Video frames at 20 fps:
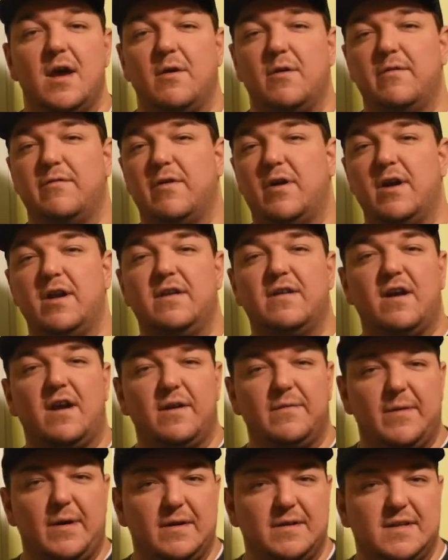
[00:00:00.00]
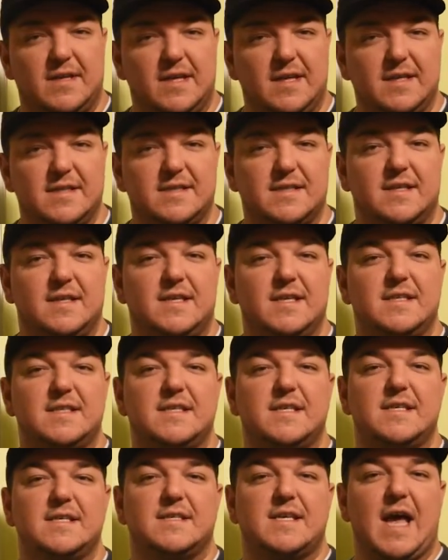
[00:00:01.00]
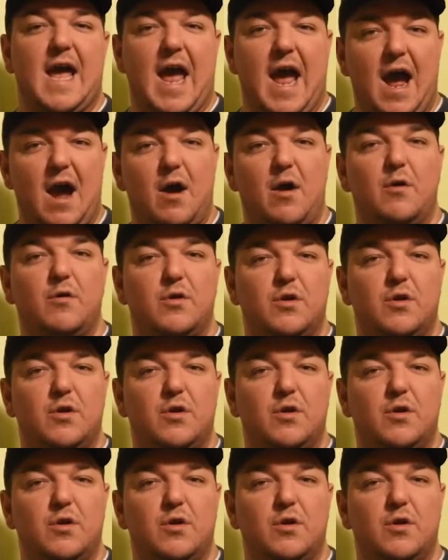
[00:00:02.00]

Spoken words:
We've already talked about DISC. DISC is how